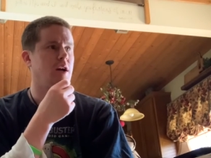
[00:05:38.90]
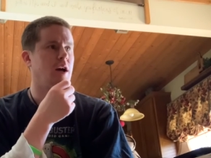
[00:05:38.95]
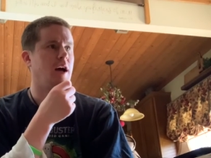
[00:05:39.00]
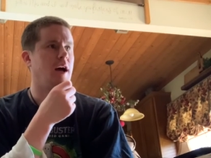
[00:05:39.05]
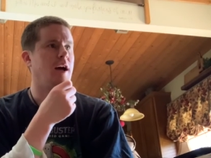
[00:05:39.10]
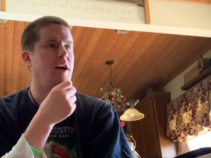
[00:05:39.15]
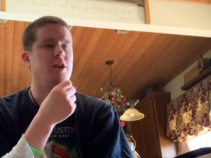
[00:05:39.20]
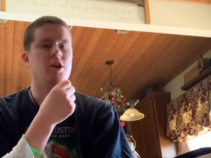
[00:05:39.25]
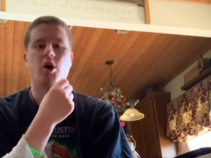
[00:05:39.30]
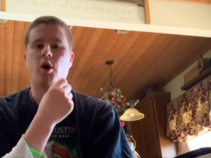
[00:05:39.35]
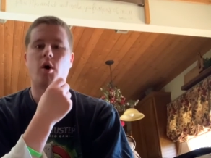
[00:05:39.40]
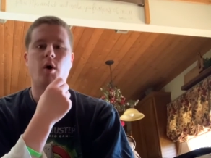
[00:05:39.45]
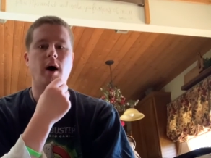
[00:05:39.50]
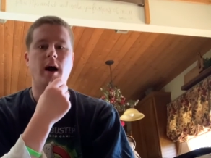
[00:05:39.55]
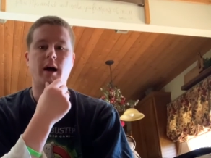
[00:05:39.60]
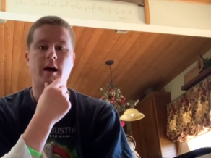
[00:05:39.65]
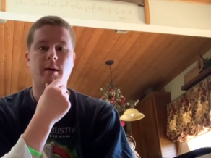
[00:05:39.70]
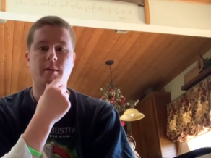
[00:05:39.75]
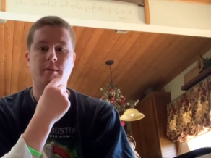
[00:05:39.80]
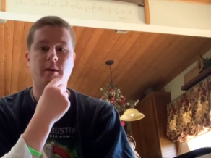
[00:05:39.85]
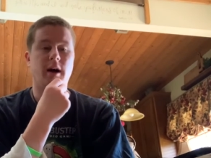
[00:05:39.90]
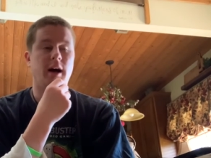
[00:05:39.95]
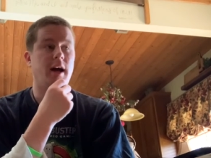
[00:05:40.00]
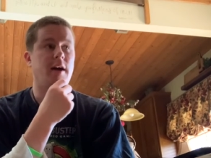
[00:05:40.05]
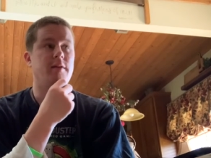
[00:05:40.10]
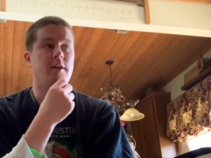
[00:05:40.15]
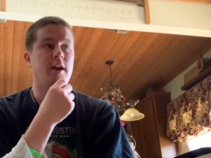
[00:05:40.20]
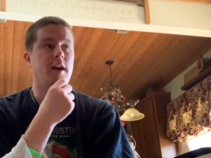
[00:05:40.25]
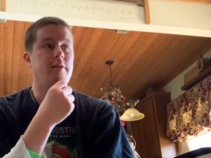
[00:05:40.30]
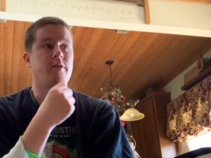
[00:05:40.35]
And no, I I had
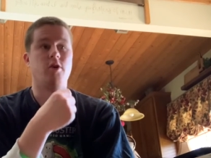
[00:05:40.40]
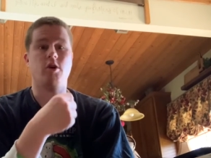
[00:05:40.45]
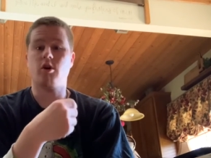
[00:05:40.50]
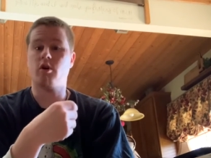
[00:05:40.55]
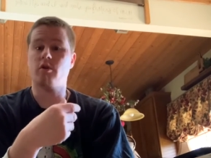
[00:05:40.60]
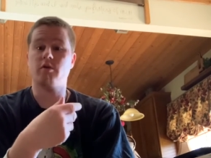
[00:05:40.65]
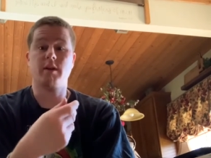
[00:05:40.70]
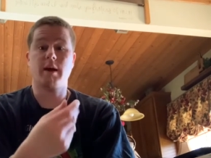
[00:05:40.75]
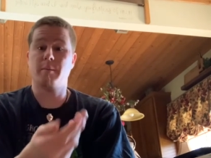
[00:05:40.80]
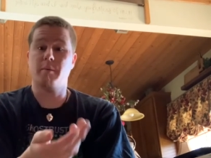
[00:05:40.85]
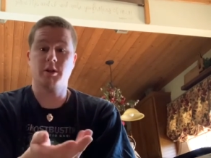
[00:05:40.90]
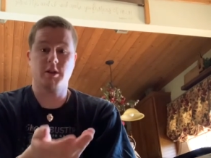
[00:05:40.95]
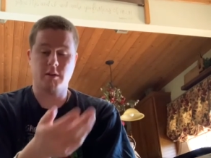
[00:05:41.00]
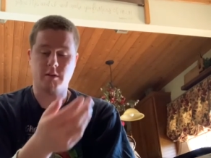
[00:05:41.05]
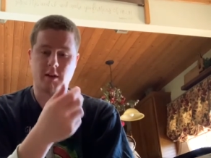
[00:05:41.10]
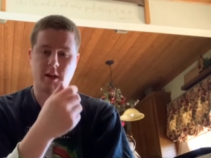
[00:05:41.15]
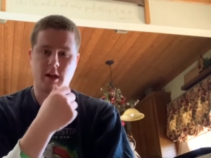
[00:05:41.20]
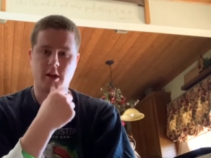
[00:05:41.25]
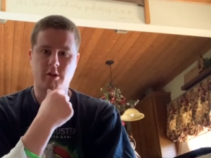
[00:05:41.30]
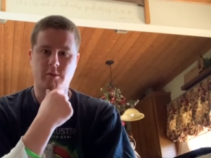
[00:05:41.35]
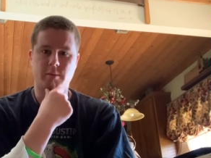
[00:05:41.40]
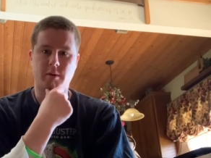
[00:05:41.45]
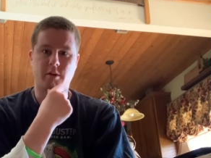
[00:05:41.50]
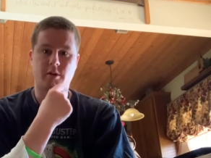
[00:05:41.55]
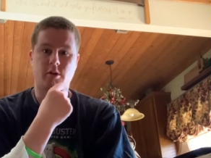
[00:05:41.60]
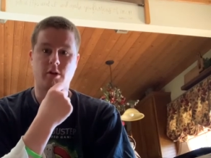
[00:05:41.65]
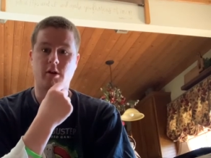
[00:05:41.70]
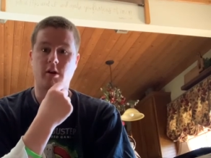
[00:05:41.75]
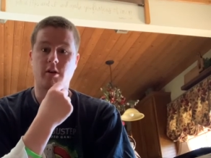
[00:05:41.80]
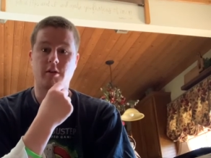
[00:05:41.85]
never heard that much of Sam Smith
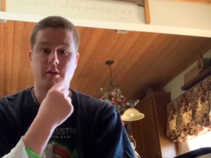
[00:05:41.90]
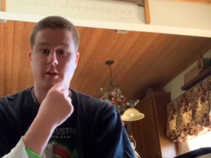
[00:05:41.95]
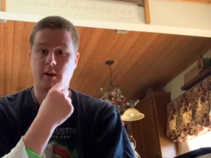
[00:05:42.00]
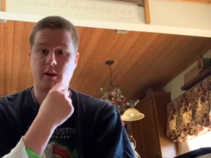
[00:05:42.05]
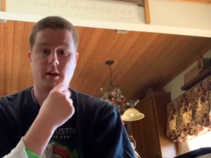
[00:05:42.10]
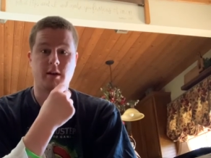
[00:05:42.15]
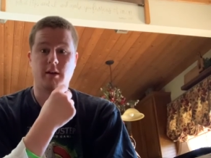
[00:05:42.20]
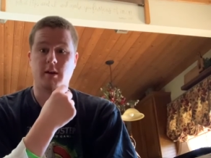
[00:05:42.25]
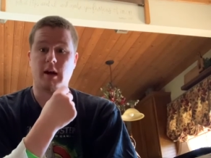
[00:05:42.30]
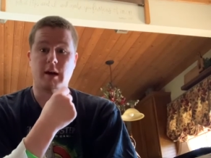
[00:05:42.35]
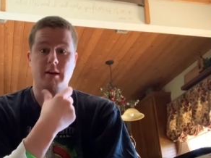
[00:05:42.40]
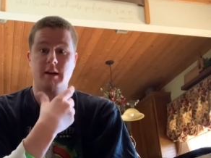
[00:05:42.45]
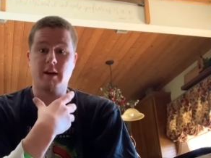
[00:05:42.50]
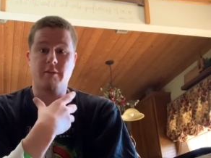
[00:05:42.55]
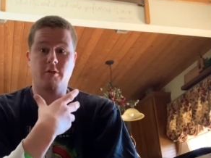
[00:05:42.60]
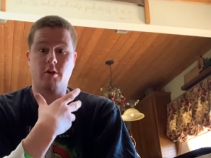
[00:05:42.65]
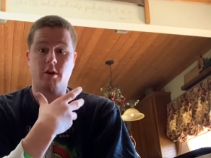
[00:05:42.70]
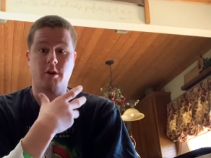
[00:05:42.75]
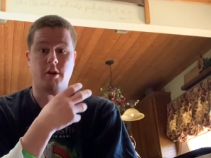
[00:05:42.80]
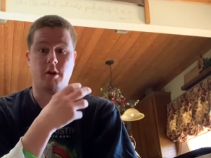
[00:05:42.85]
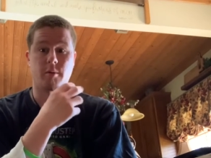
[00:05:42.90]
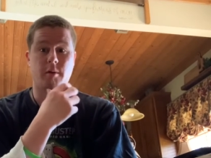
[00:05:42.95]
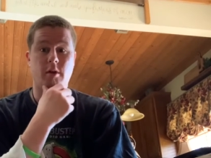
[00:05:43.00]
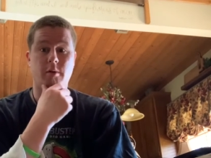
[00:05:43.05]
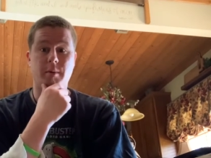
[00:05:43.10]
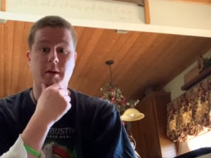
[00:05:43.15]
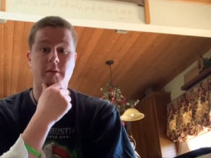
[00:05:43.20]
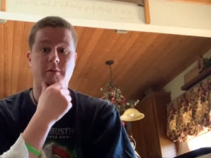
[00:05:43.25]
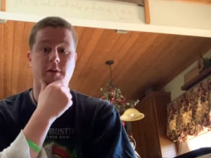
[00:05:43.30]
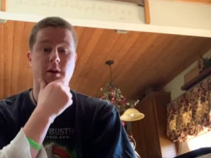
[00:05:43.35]
songs, and I never considered myself
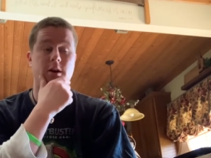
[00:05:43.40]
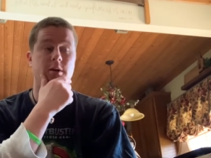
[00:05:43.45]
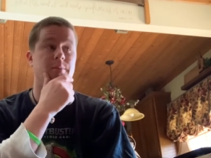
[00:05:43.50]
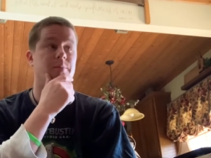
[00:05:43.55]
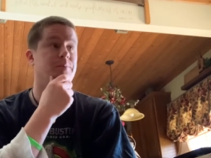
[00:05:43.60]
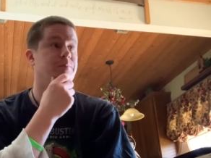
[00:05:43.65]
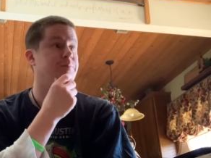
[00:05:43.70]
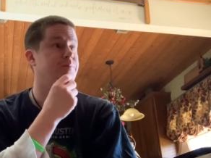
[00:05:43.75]
to be a fan.